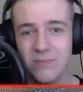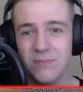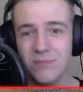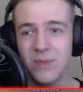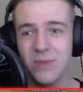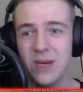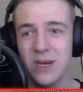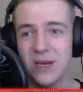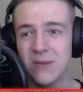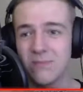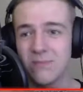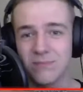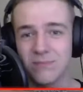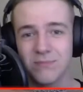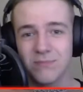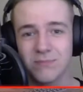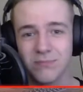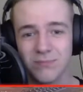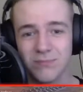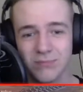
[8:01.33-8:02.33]
been
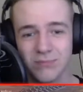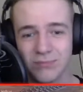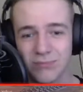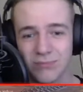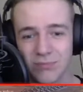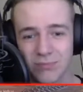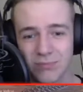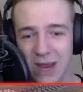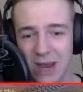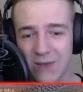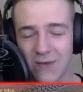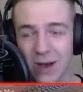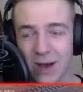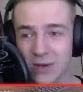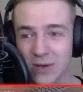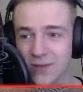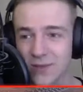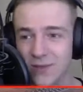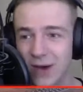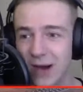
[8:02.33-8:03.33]

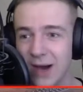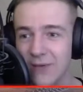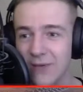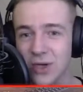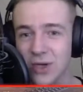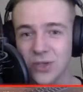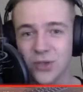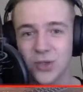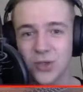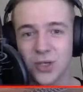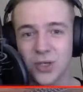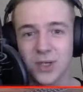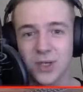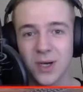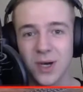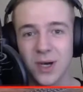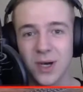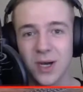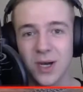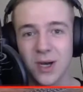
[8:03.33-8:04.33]
8,500.
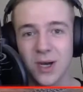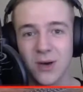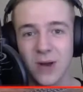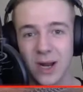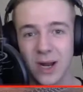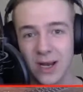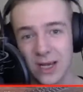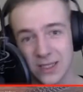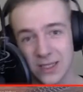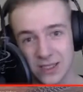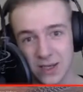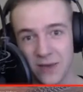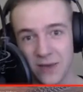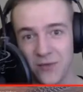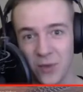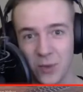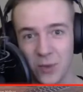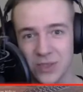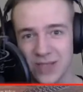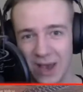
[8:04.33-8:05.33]
But I guess if
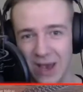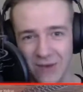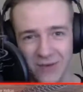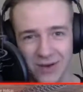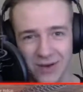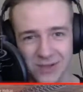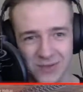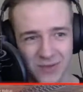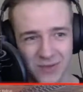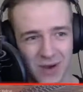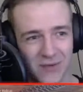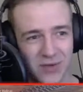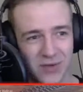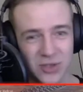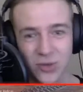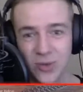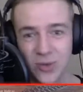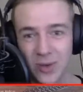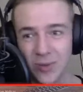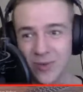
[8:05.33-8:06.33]
it was
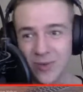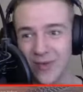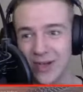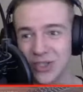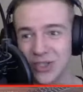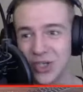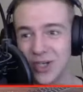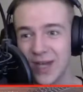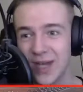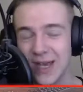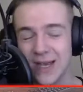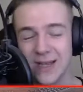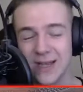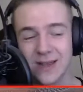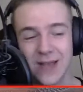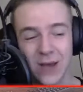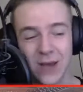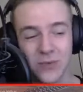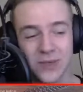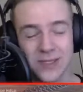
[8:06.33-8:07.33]
8,500, he would have actually taken
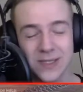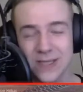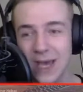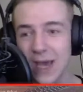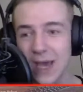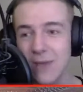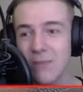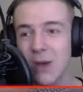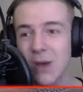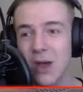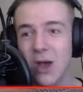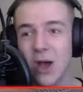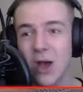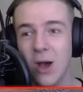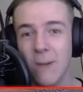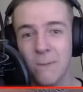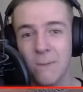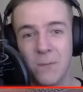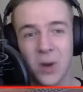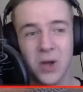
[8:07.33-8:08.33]
down this game.
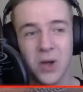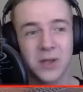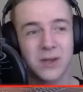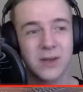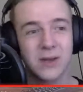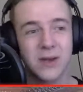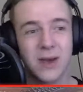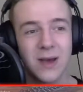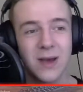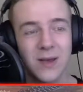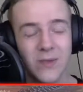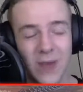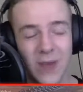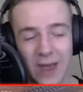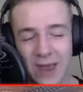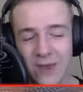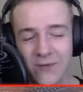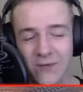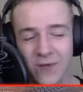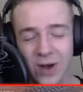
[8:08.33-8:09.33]
But the
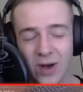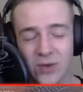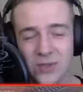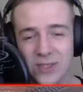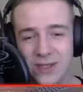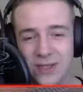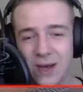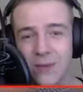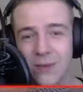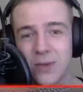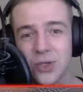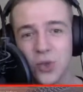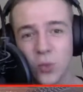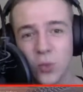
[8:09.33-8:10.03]
8,000 damage